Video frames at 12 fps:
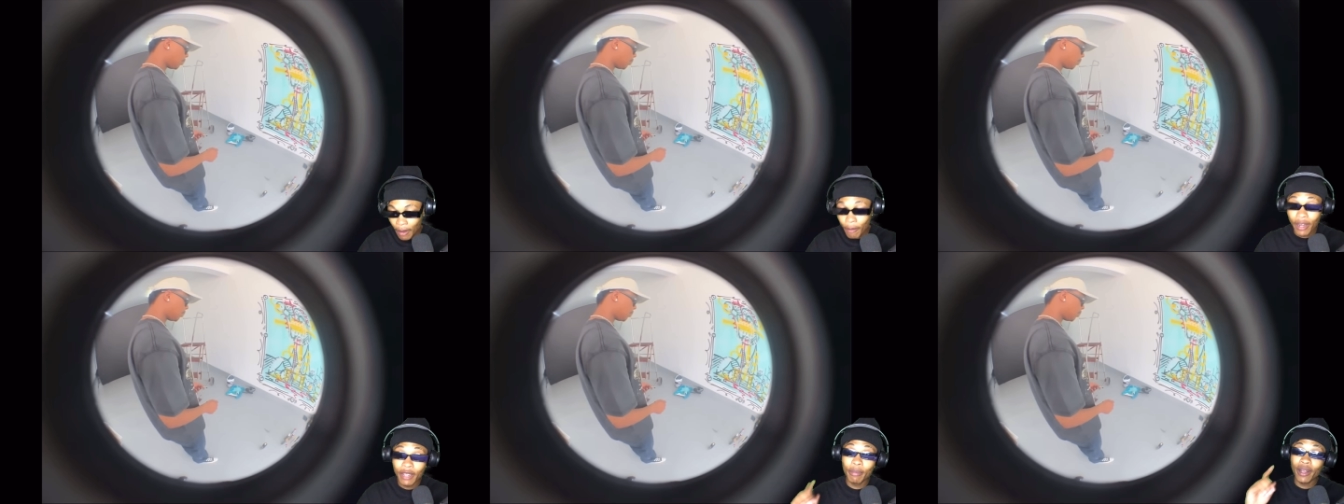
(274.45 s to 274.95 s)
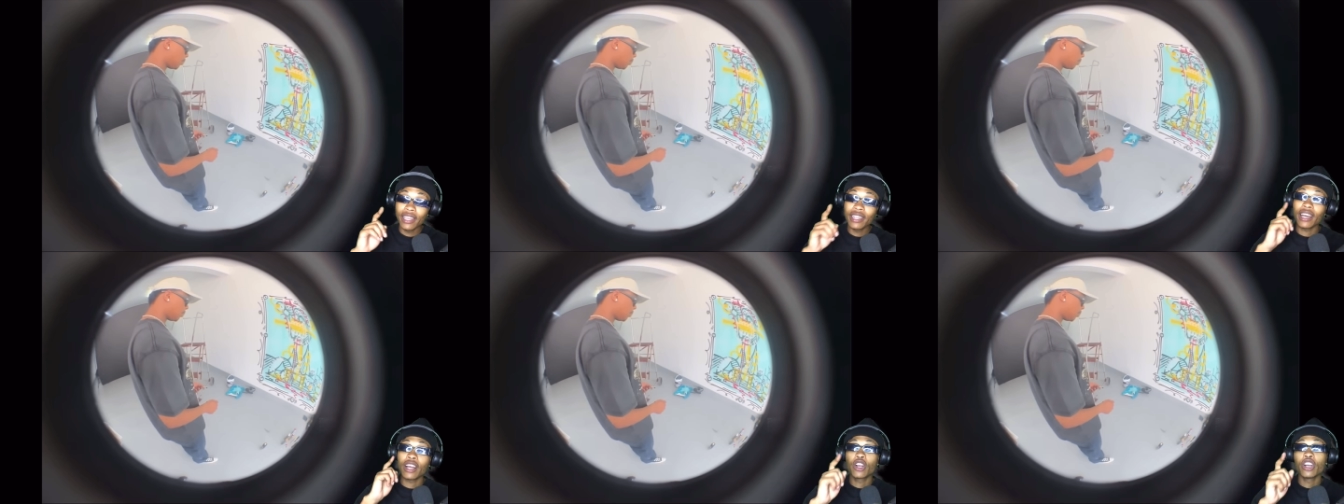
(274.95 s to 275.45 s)
But he played
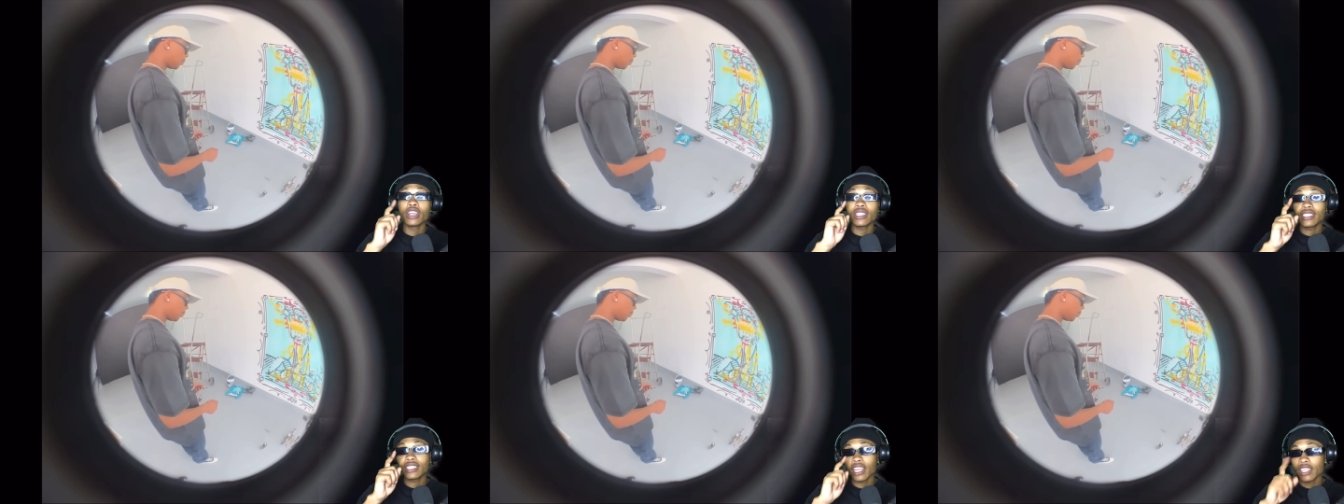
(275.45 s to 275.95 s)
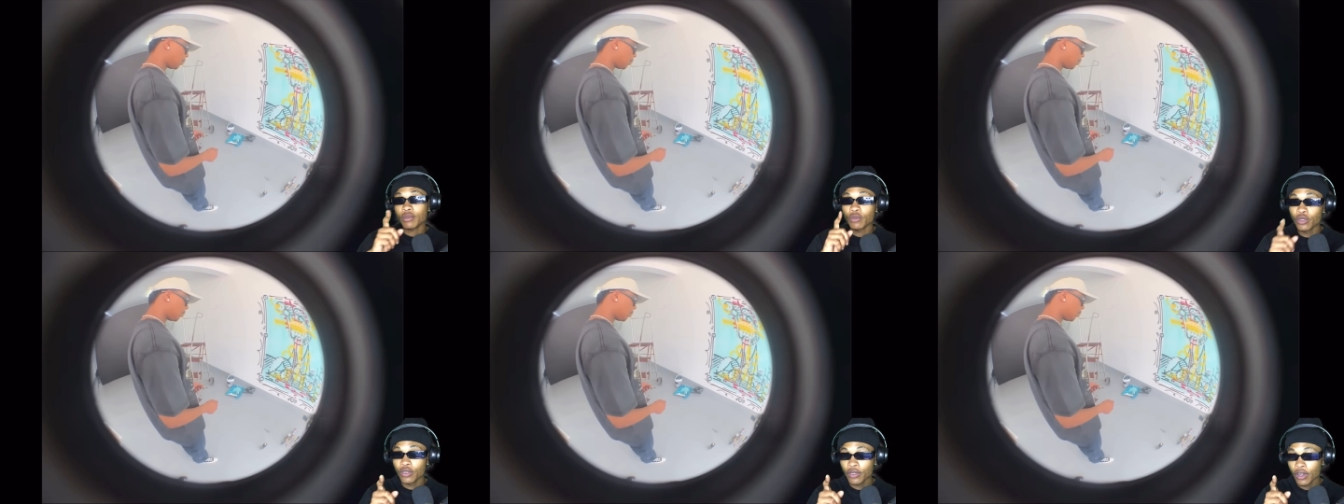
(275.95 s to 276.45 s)
a good chess
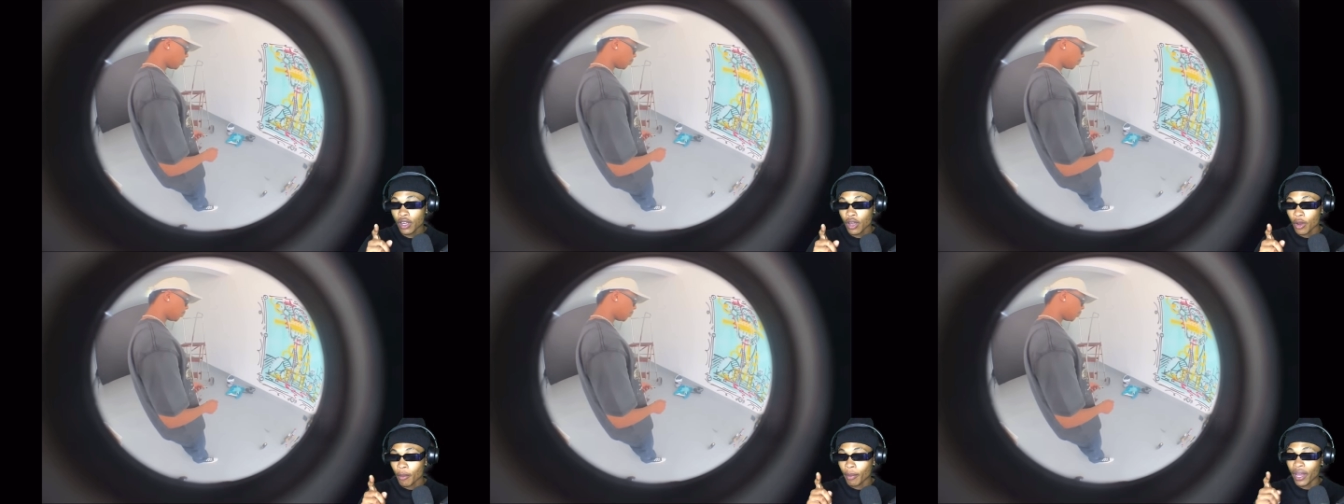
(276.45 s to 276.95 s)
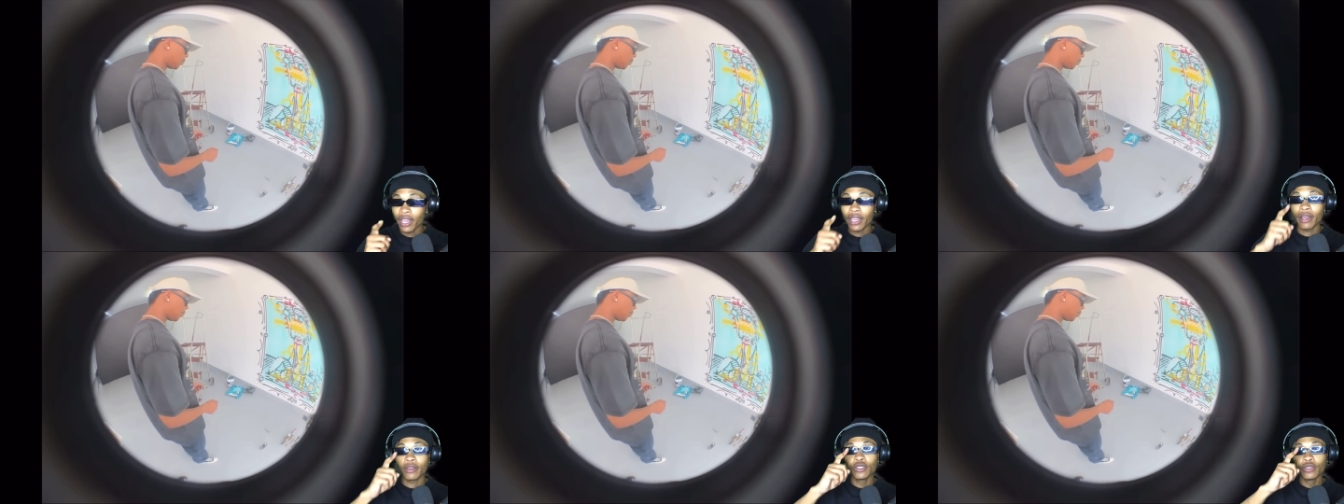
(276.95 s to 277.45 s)
move by
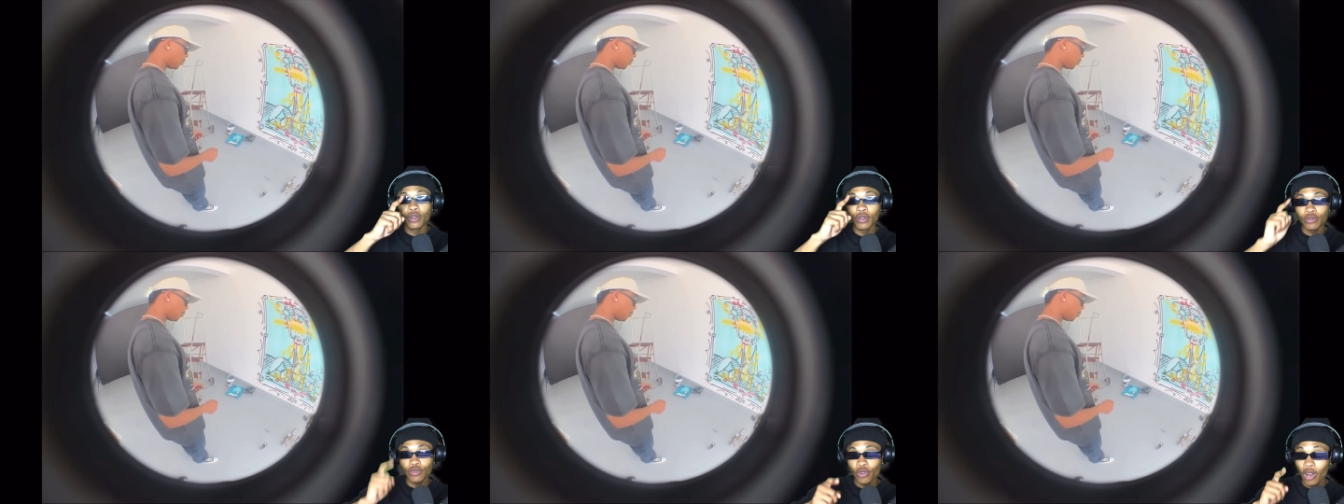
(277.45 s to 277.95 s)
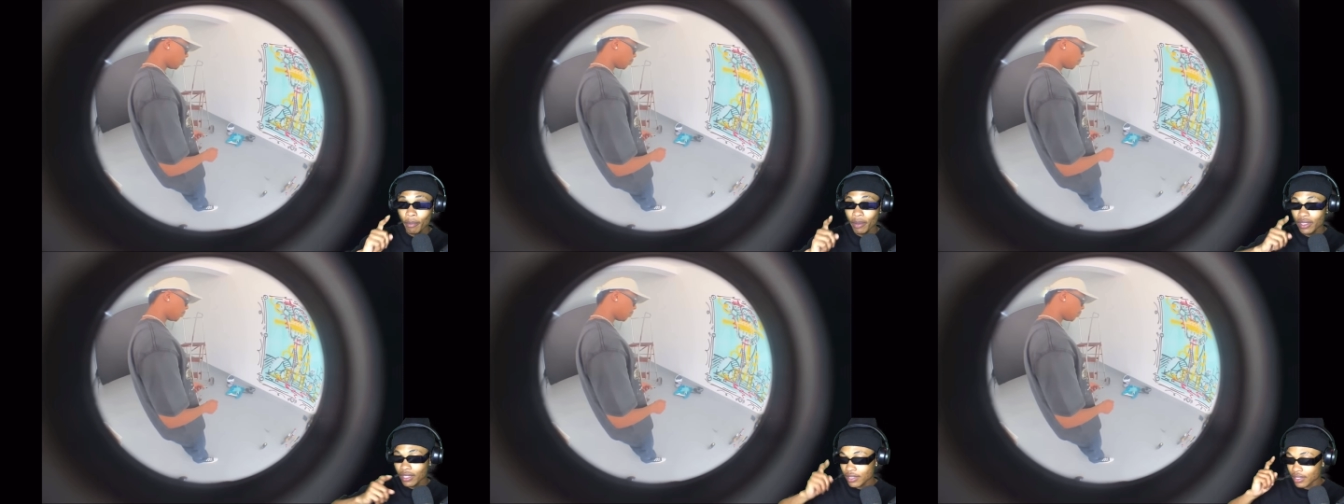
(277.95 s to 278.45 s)
you know
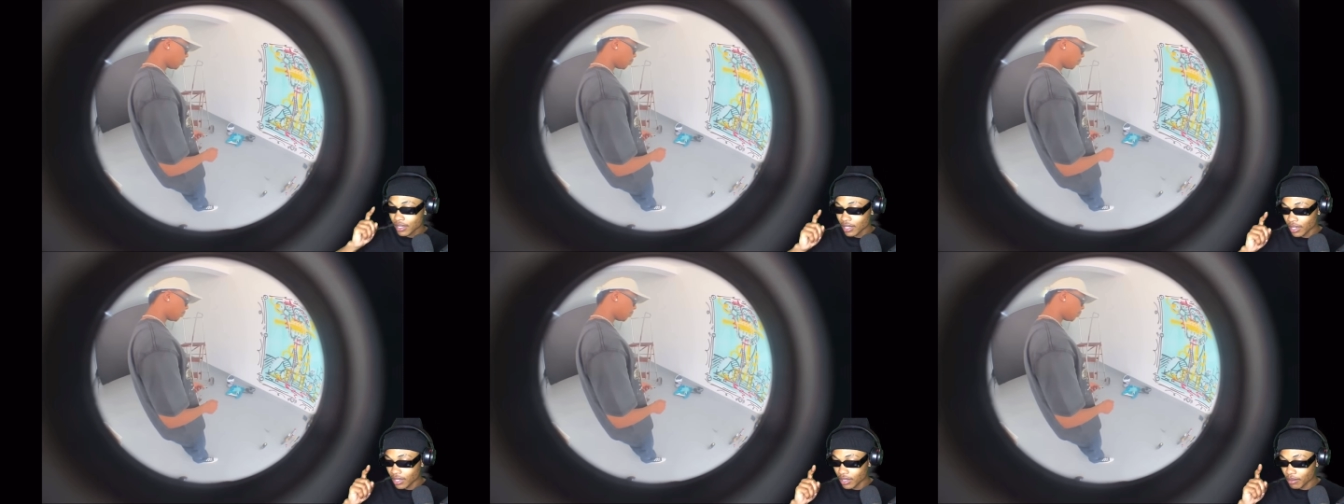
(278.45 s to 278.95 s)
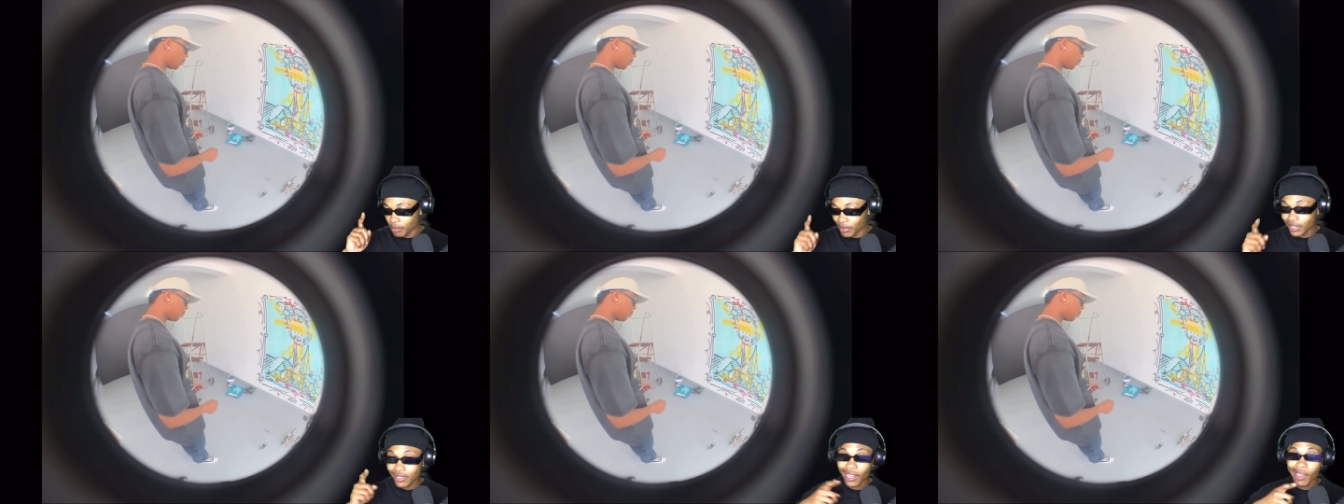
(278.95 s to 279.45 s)
dropping this
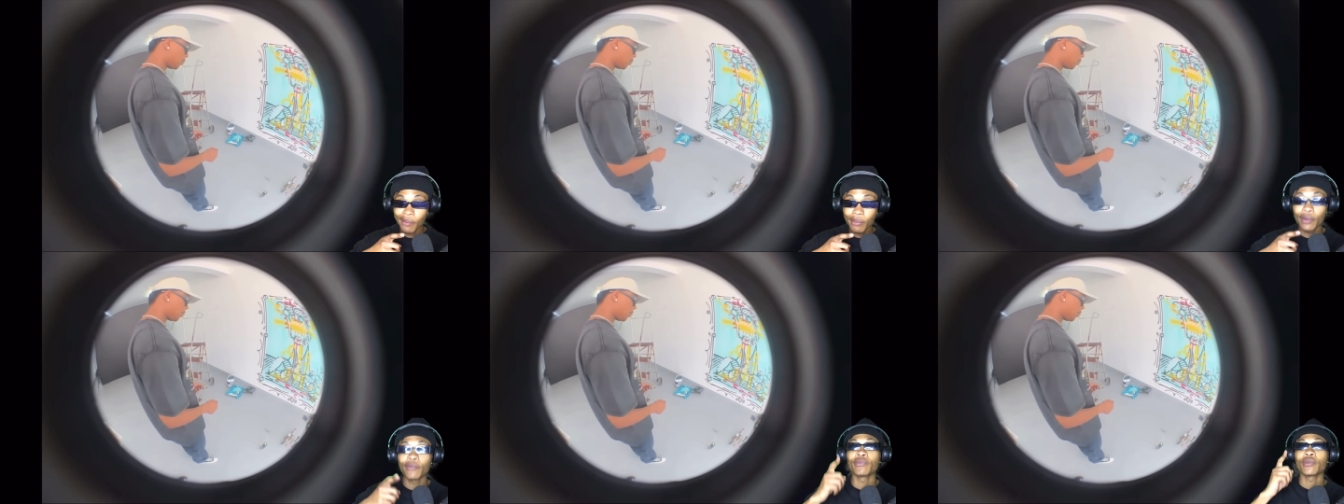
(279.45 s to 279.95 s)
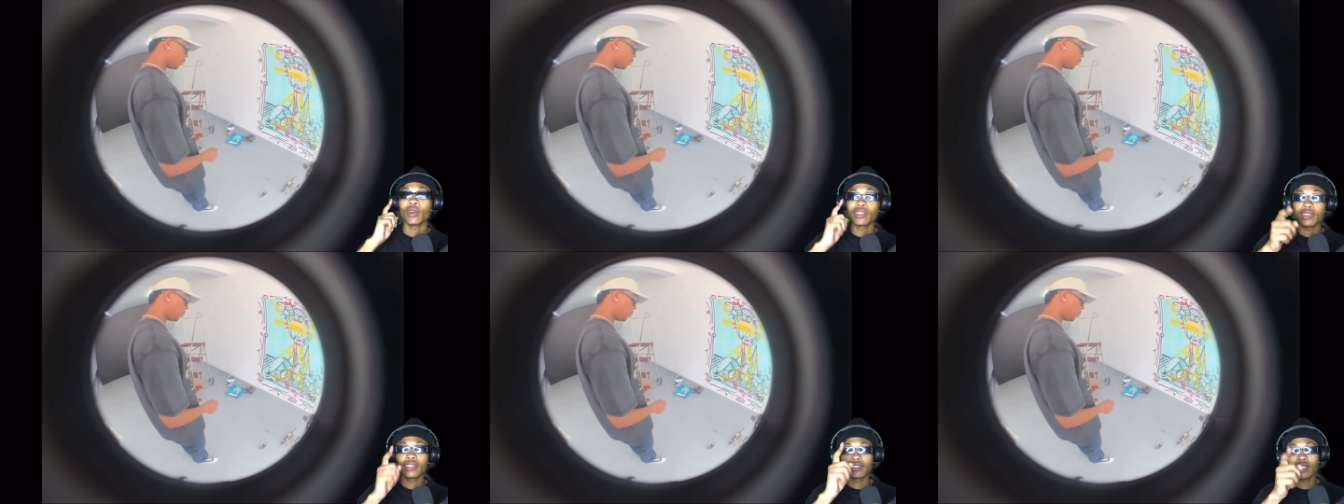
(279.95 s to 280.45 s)
mixtape
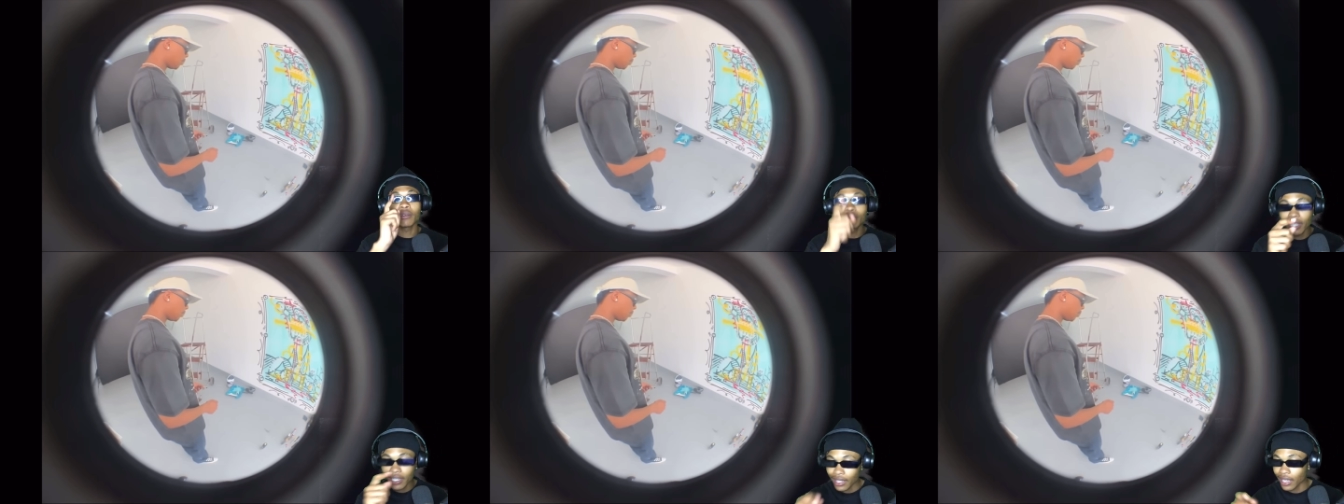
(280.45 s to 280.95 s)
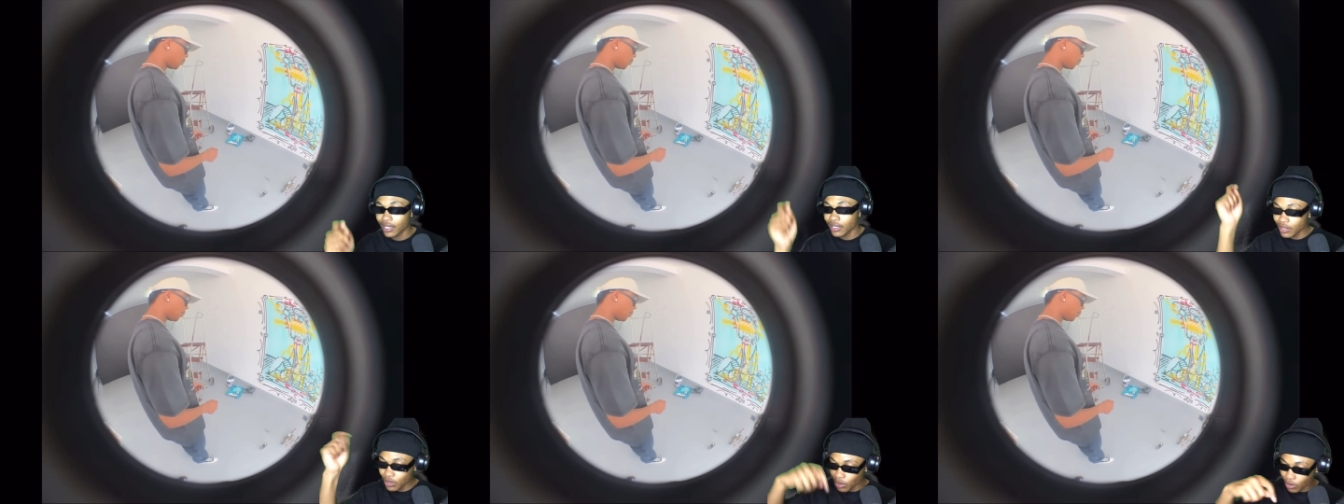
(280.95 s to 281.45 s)
on the same day that
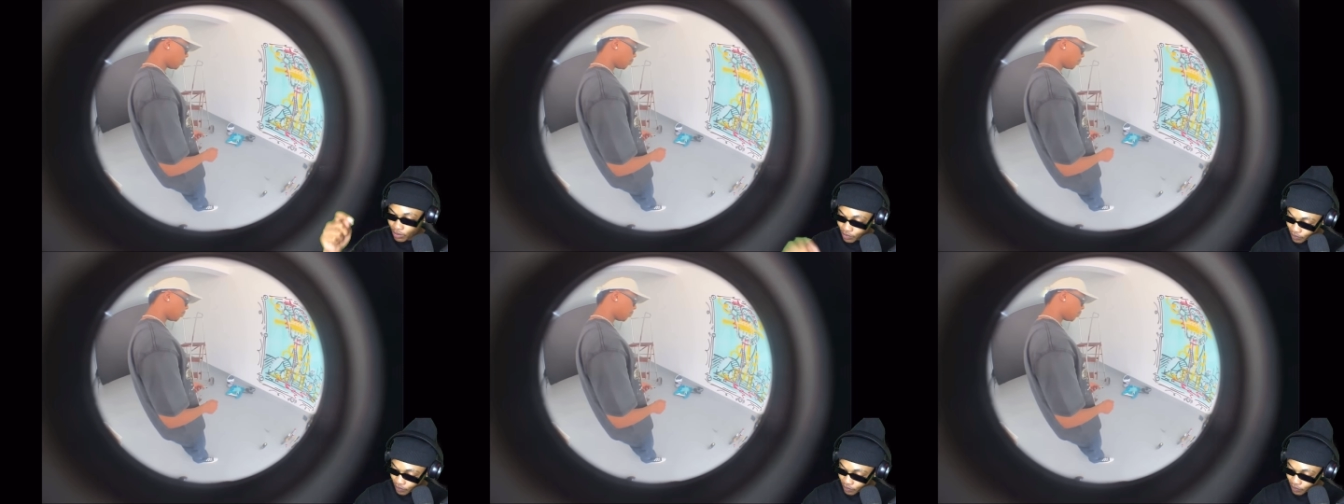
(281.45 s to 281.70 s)
you know